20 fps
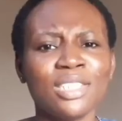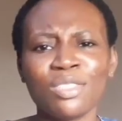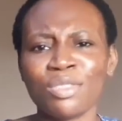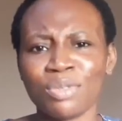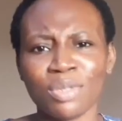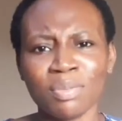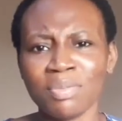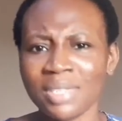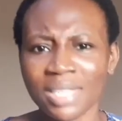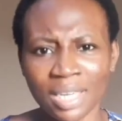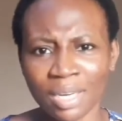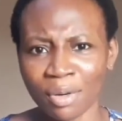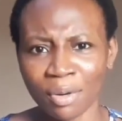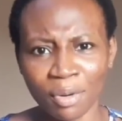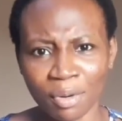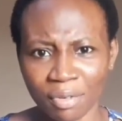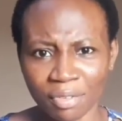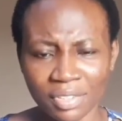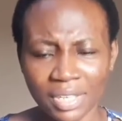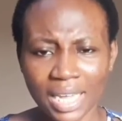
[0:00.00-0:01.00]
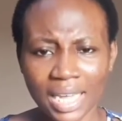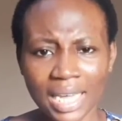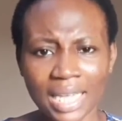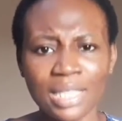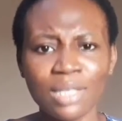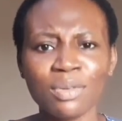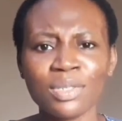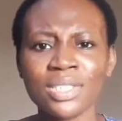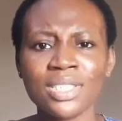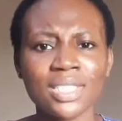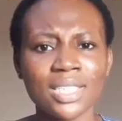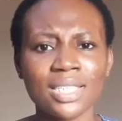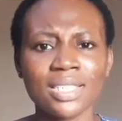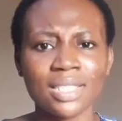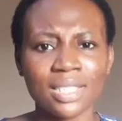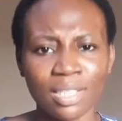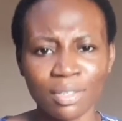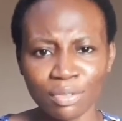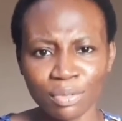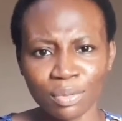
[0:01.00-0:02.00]
stripped her off and it was just
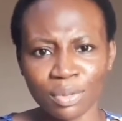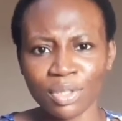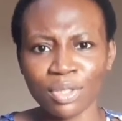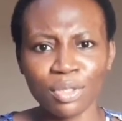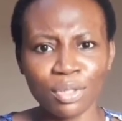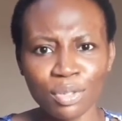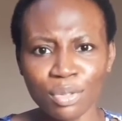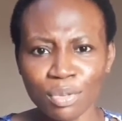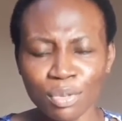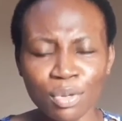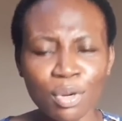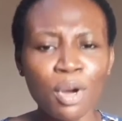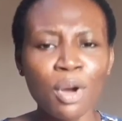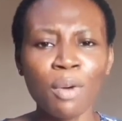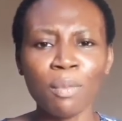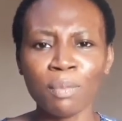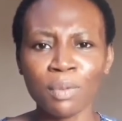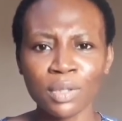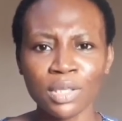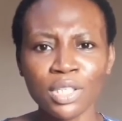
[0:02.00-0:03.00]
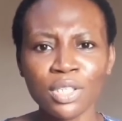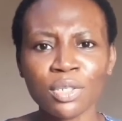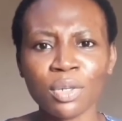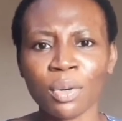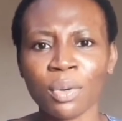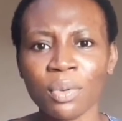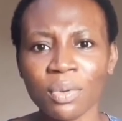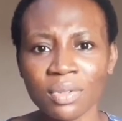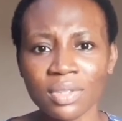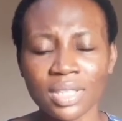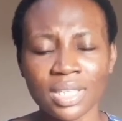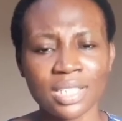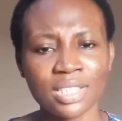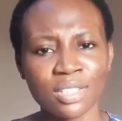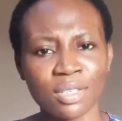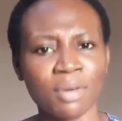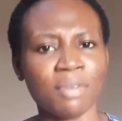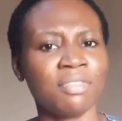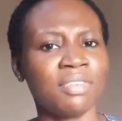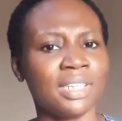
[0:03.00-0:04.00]
left with you pulling your own things
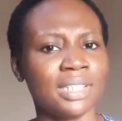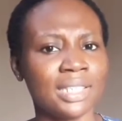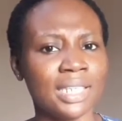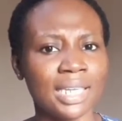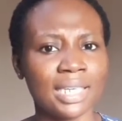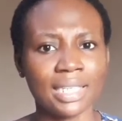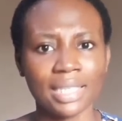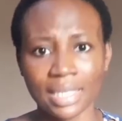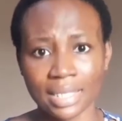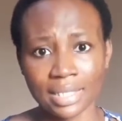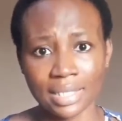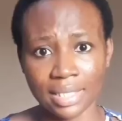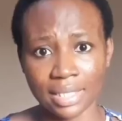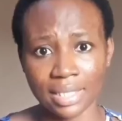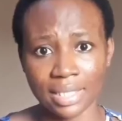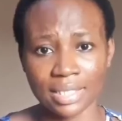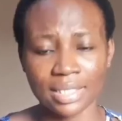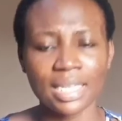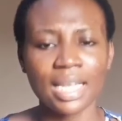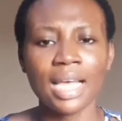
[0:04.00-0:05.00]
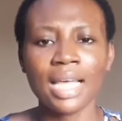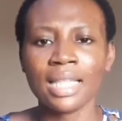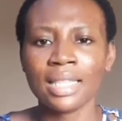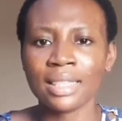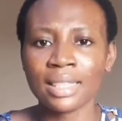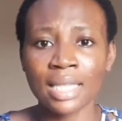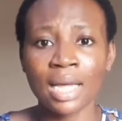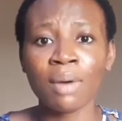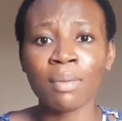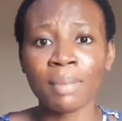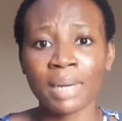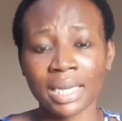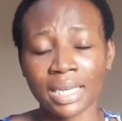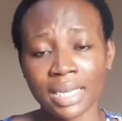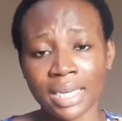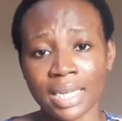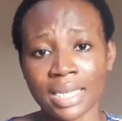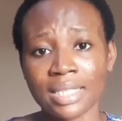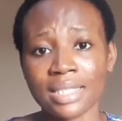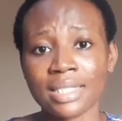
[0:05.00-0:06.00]
off and then hitting it. Now, my
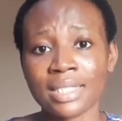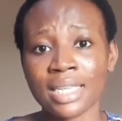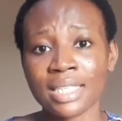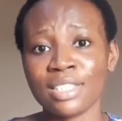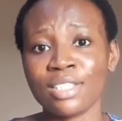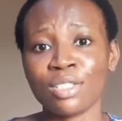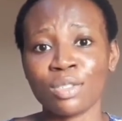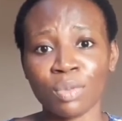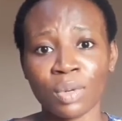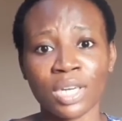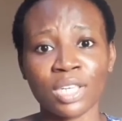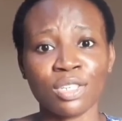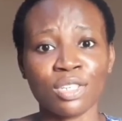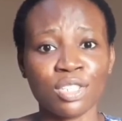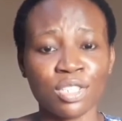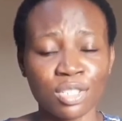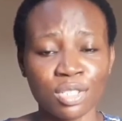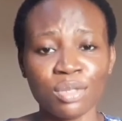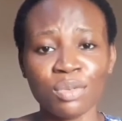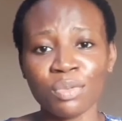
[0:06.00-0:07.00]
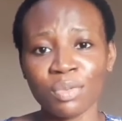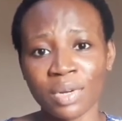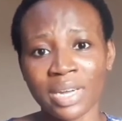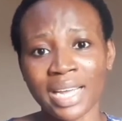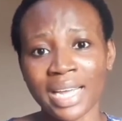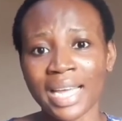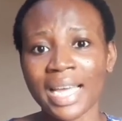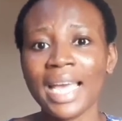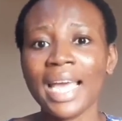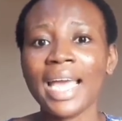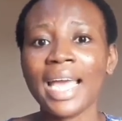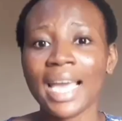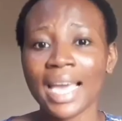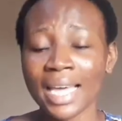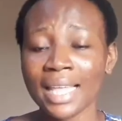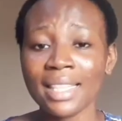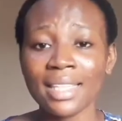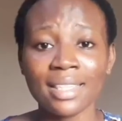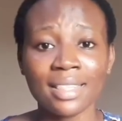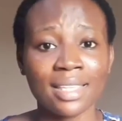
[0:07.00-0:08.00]
kings, that is why you shouldn't wear
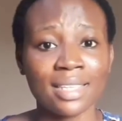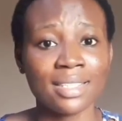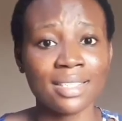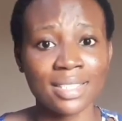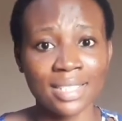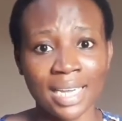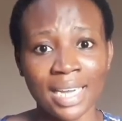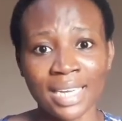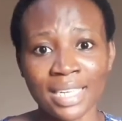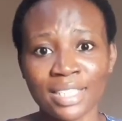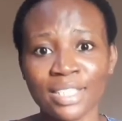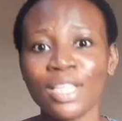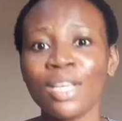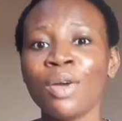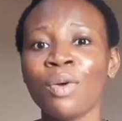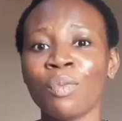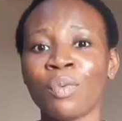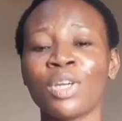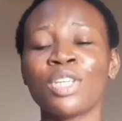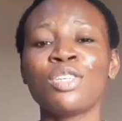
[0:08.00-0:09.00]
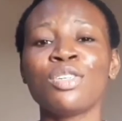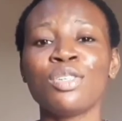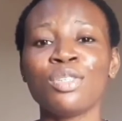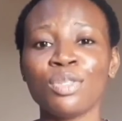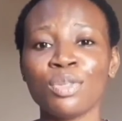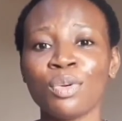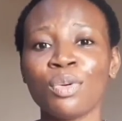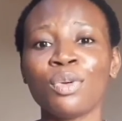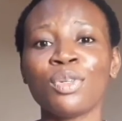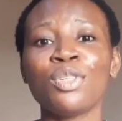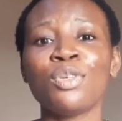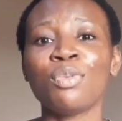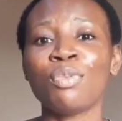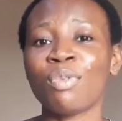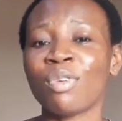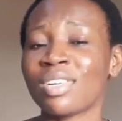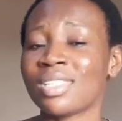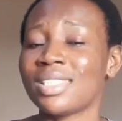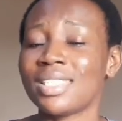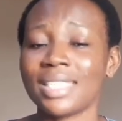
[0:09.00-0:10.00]
anything tight when you know you
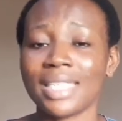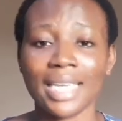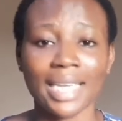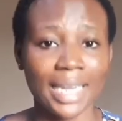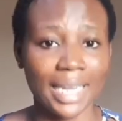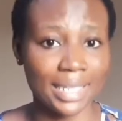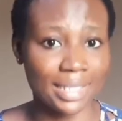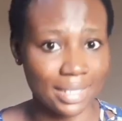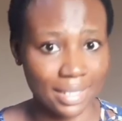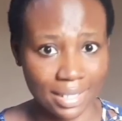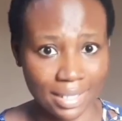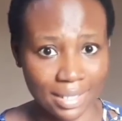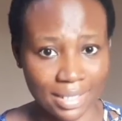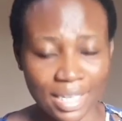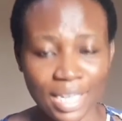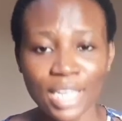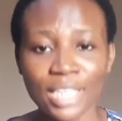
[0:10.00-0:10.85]
want to get it.